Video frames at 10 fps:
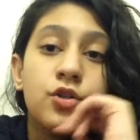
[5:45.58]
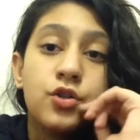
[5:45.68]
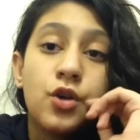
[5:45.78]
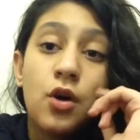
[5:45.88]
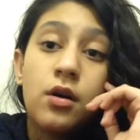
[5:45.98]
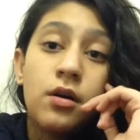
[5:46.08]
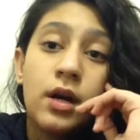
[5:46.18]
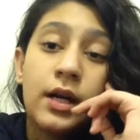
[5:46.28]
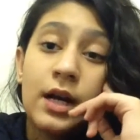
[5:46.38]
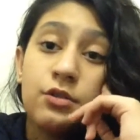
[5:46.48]
your
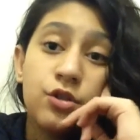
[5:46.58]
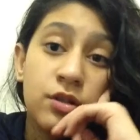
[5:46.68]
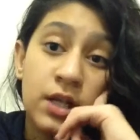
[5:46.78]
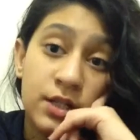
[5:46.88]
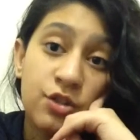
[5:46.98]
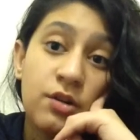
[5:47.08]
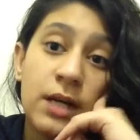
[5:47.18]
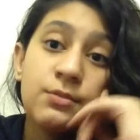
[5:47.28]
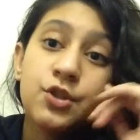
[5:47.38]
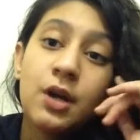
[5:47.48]
account on
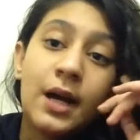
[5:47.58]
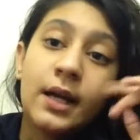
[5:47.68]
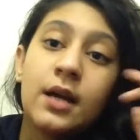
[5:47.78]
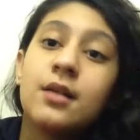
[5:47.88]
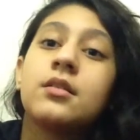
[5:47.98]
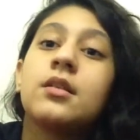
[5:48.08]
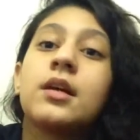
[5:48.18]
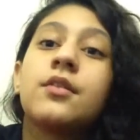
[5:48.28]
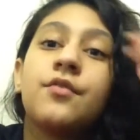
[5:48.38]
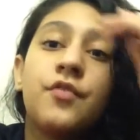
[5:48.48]
Instagram, so I can
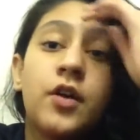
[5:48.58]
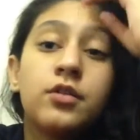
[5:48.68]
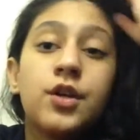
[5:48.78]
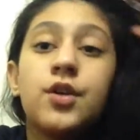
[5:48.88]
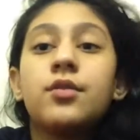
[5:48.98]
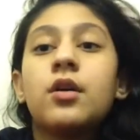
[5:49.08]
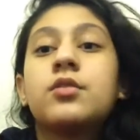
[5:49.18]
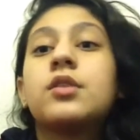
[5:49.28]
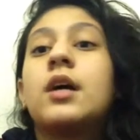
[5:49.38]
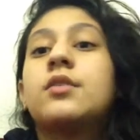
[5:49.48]
like follow you
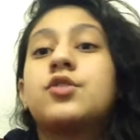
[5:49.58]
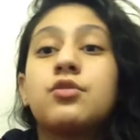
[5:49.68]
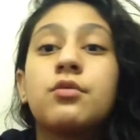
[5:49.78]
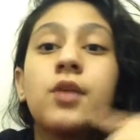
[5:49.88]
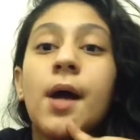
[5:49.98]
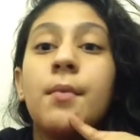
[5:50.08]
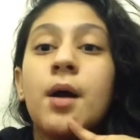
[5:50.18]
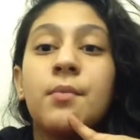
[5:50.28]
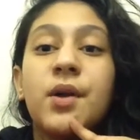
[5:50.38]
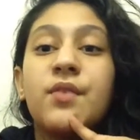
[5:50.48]
on that Instagram.
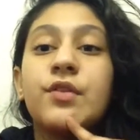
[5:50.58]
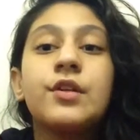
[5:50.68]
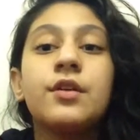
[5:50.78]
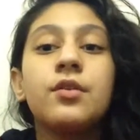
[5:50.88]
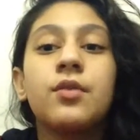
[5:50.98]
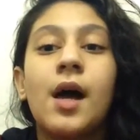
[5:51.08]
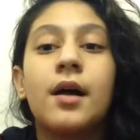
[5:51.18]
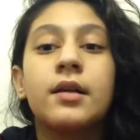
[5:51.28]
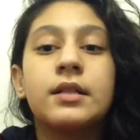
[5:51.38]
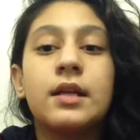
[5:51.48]
But if you didn't
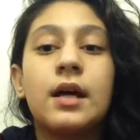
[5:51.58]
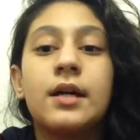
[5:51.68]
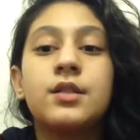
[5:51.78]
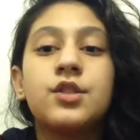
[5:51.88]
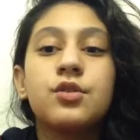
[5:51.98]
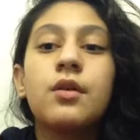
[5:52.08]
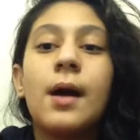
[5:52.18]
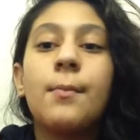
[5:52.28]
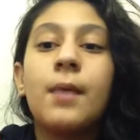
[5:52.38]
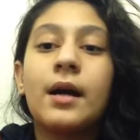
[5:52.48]
write the
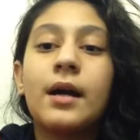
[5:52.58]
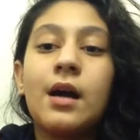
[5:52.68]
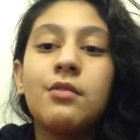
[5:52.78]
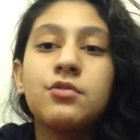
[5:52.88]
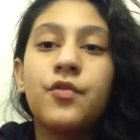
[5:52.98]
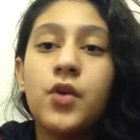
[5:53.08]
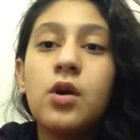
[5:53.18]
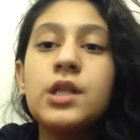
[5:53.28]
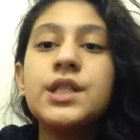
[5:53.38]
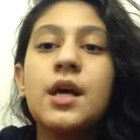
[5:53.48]
Instagram account of
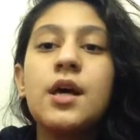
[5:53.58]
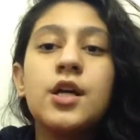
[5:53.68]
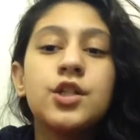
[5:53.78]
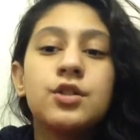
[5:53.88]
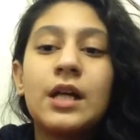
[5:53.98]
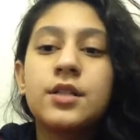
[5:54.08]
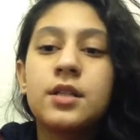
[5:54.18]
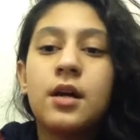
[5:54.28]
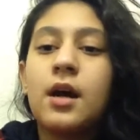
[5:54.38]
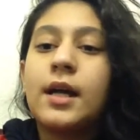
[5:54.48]
yours, so that
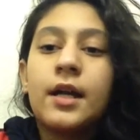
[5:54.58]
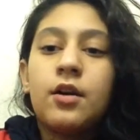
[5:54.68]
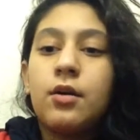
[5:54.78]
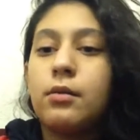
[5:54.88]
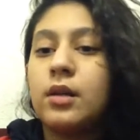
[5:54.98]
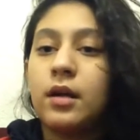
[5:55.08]
I cannot